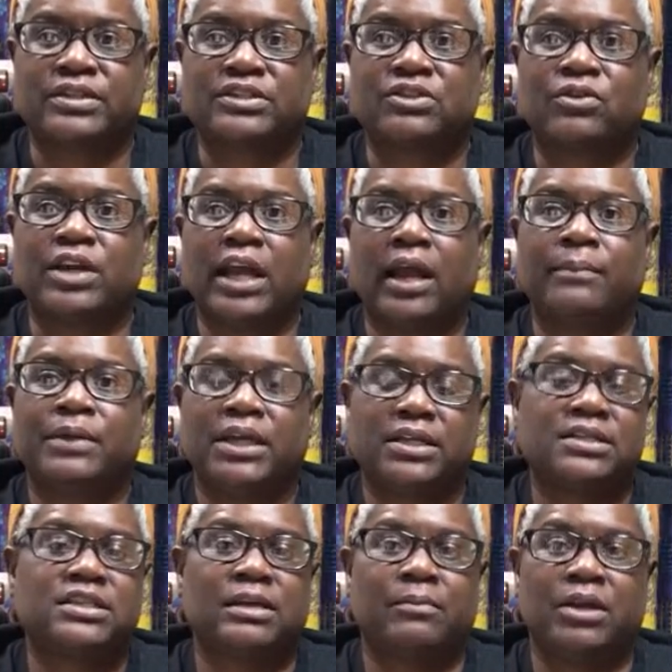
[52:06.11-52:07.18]
And so now I'm
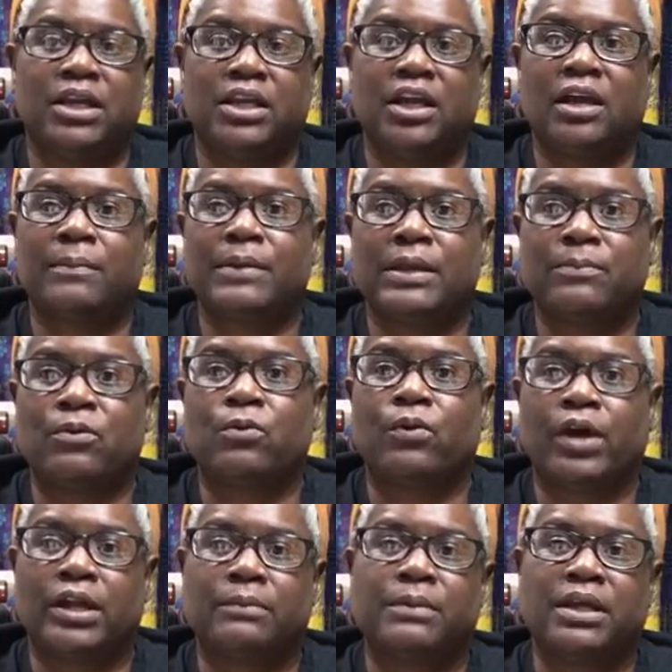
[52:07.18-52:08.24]
getting some of the young people
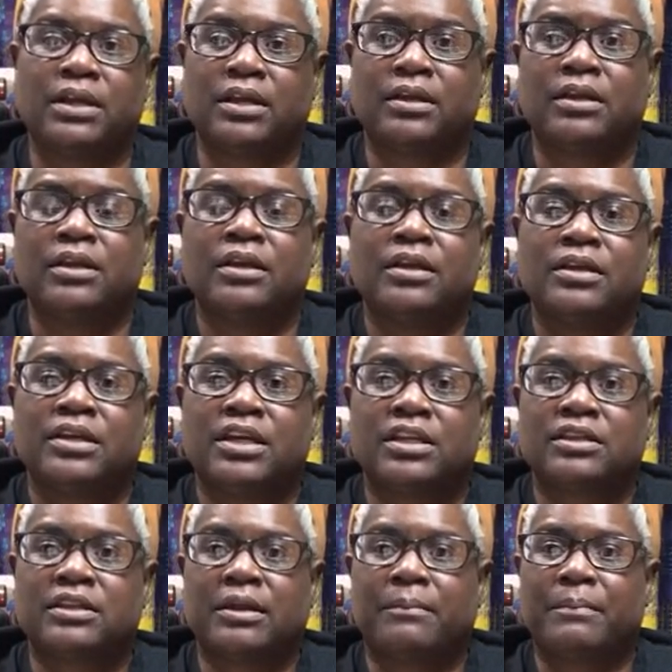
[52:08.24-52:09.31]
wanting me to
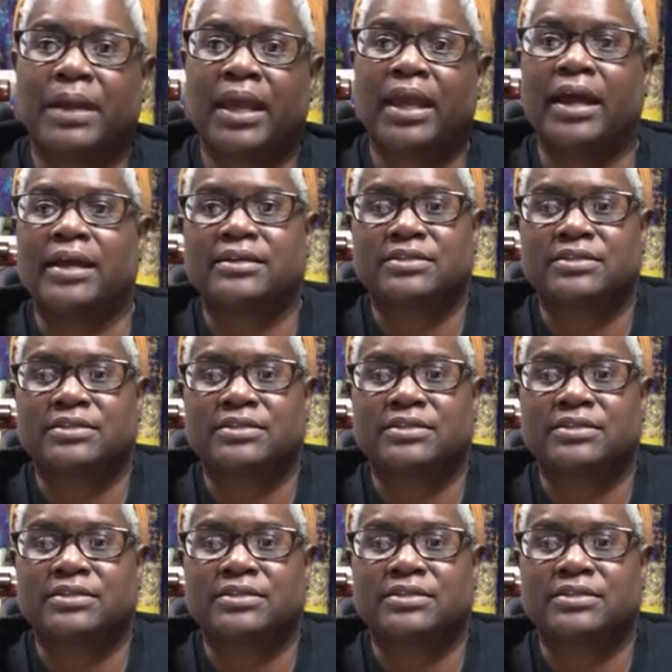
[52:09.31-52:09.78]
get them mad.